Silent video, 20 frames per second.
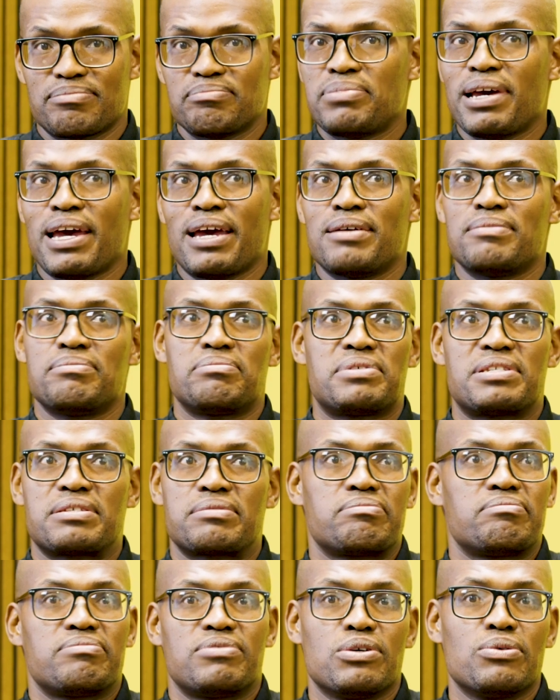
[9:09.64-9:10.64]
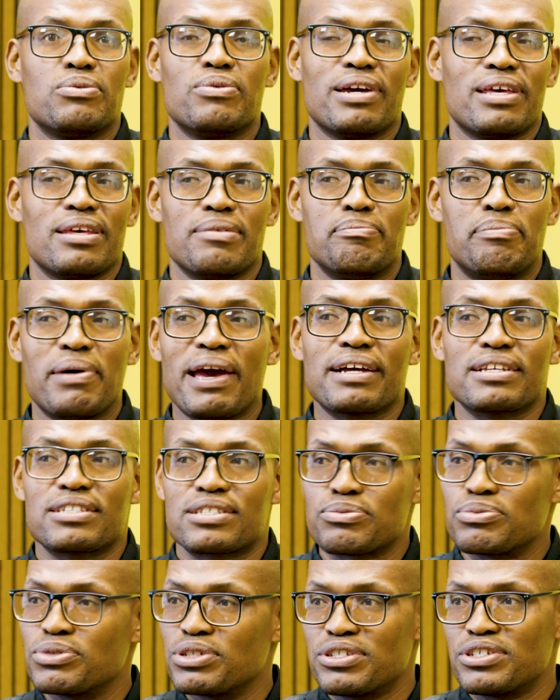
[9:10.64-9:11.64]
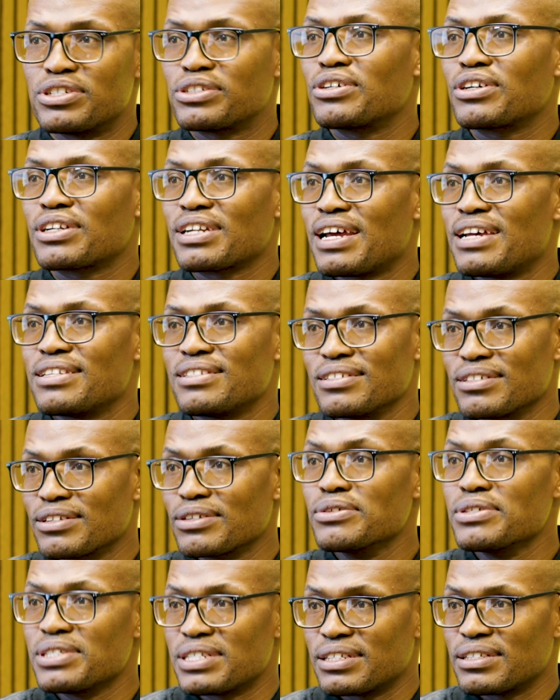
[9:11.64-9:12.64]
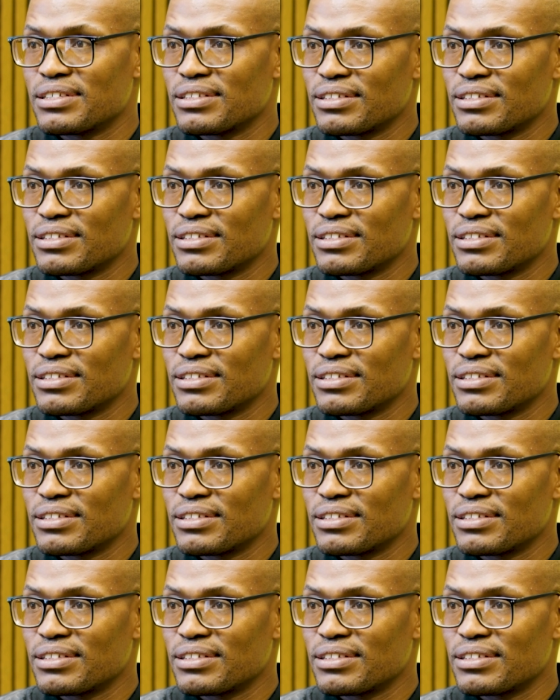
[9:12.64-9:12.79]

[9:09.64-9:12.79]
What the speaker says: perhaps the way banks would recognize inclusion.